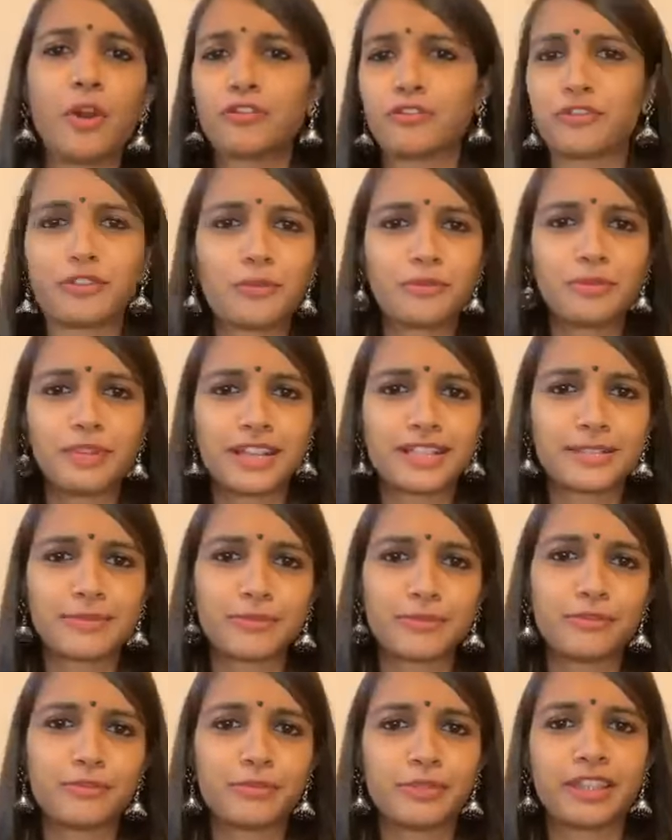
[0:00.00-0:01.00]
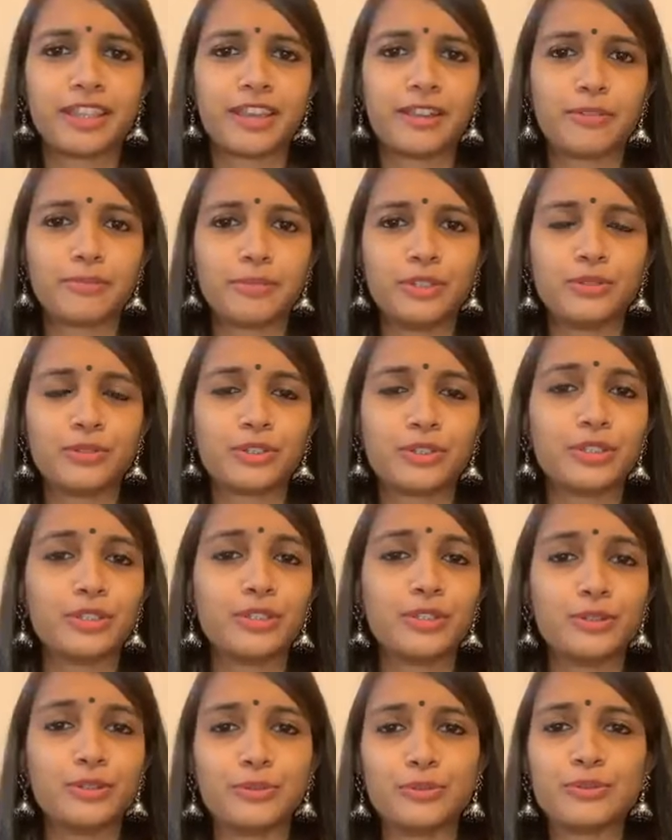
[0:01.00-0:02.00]
from dance movement therapy you can
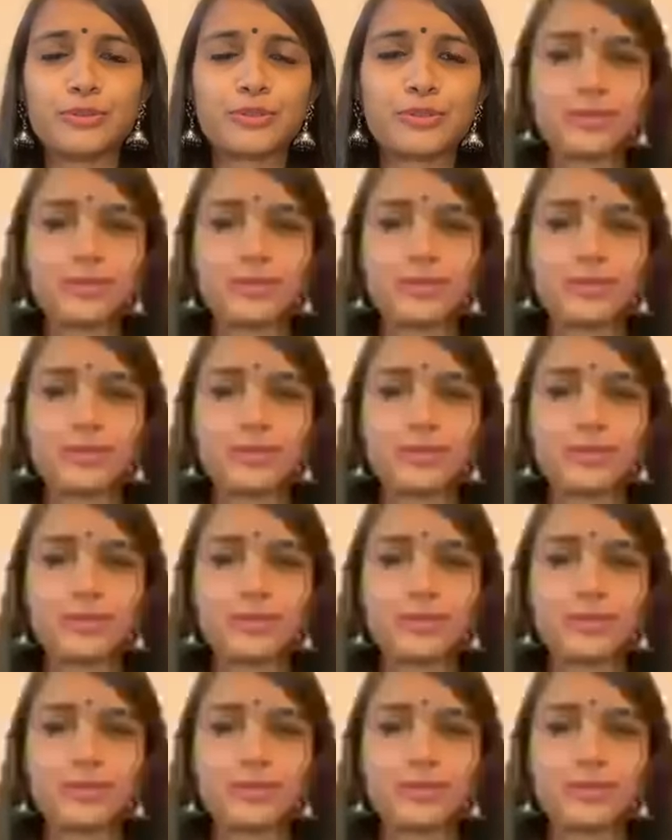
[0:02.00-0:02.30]
use